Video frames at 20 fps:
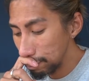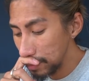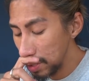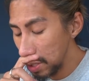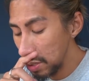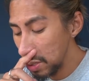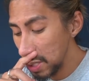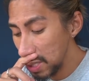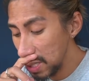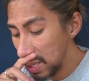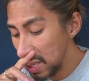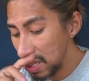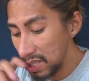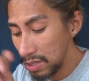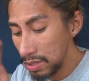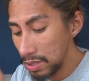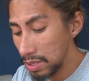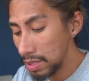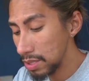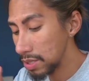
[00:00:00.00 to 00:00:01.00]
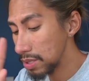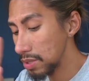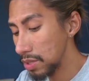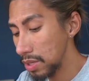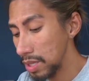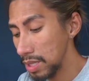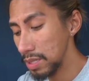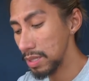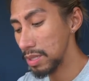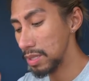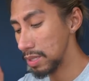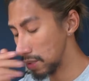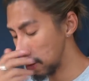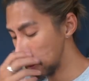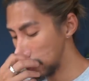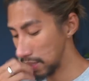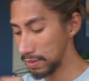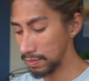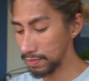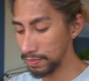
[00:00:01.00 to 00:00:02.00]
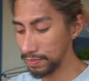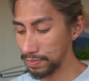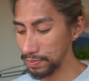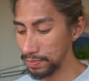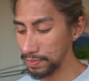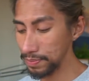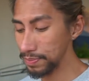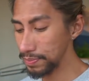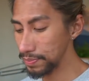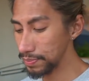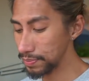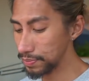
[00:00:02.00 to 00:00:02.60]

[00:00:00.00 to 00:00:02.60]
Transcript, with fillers: So you're just going to trust your instinct. Mm-hmm.